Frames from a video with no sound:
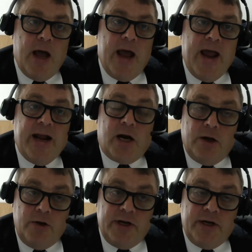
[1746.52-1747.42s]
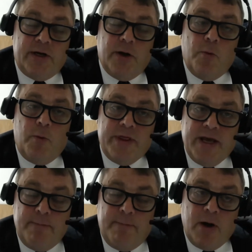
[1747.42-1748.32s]
Included
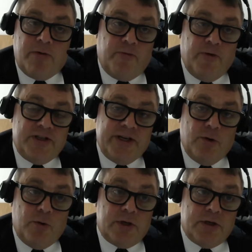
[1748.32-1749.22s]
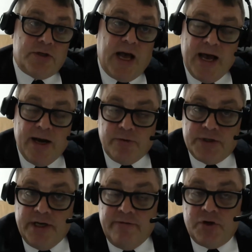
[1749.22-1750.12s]
within both freezing orders and
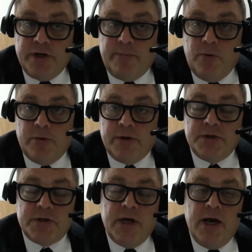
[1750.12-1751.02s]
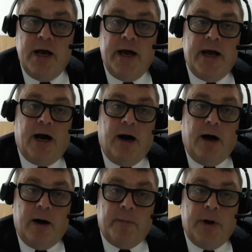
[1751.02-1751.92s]
receivership orders
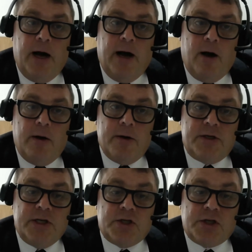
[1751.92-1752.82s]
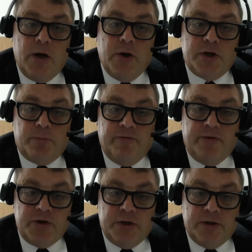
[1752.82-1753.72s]
are disclosure
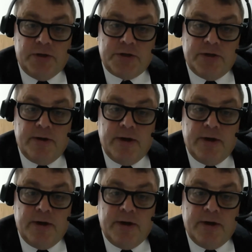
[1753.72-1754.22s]
provisions,